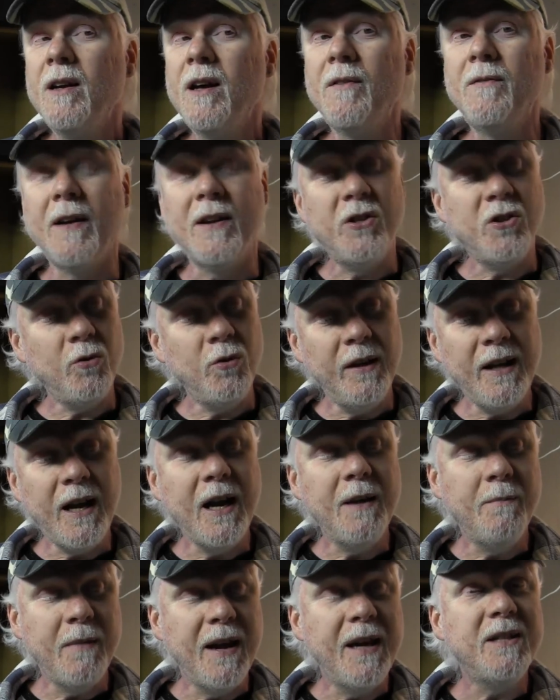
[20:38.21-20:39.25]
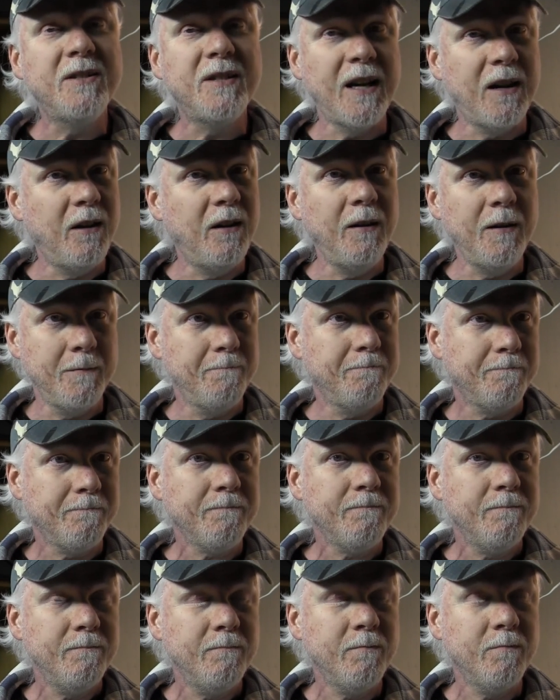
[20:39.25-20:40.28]
Eventually, I may sell
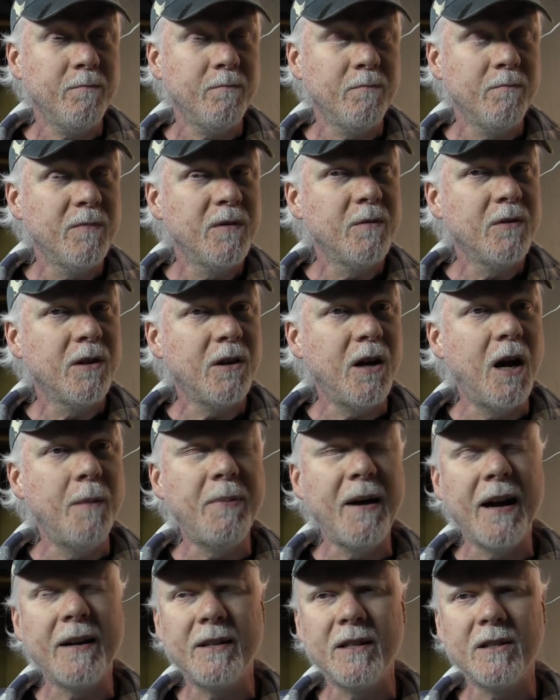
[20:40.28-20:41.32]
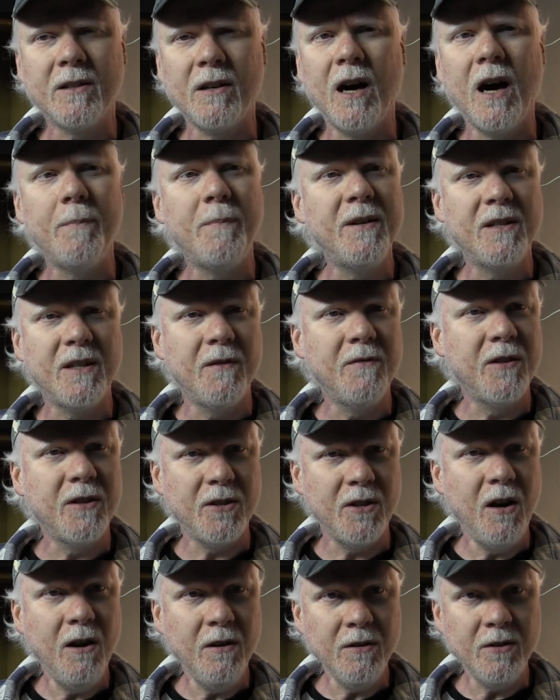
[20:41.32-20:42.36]
compact disc copies of the
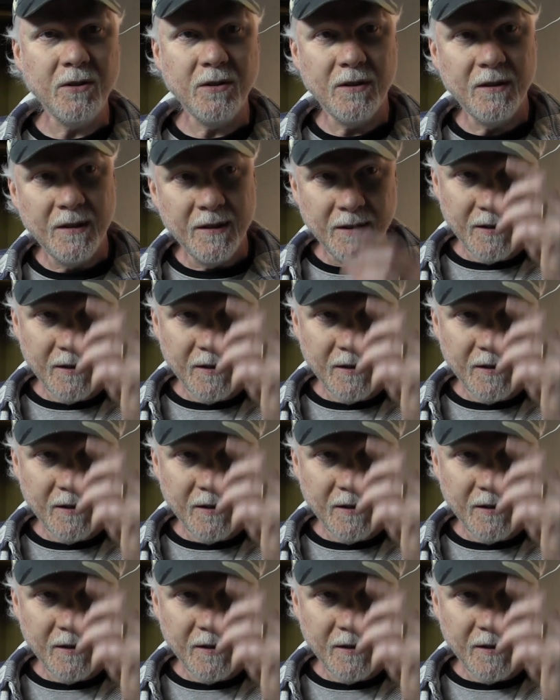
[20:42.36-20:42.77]
songs.